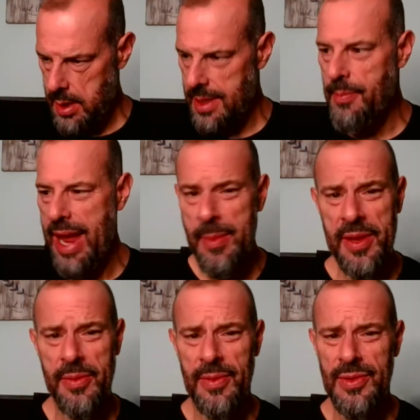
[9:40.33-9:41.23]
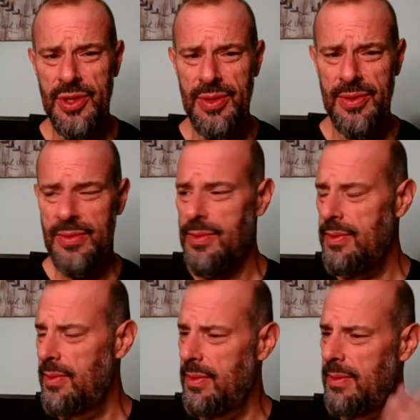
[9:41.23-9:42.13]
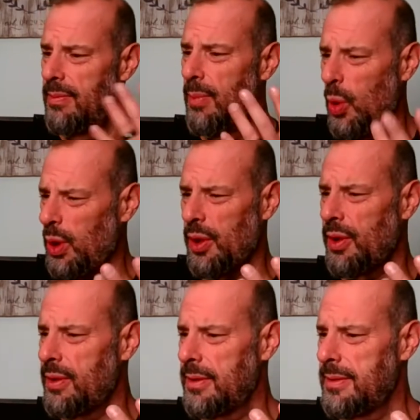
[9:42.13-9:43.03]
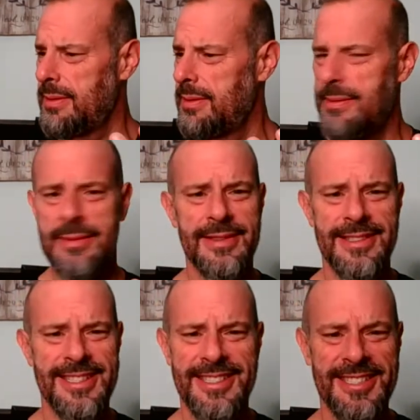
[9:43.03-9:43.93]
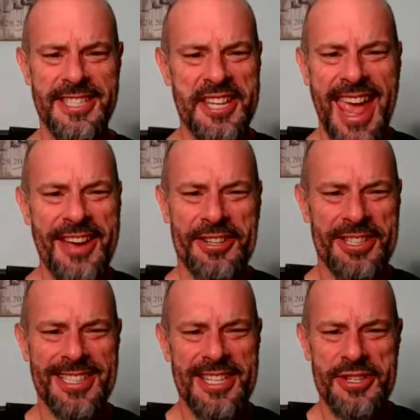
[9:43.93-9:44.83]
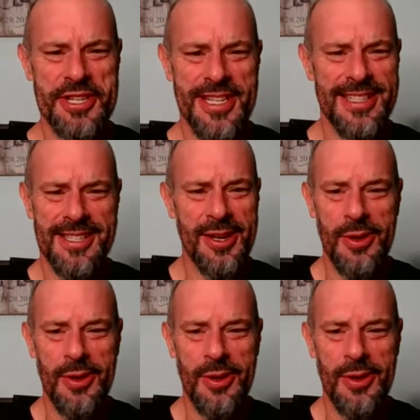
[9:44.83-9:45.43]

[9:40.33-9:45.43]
The Mammoth Molar Scale Edition is the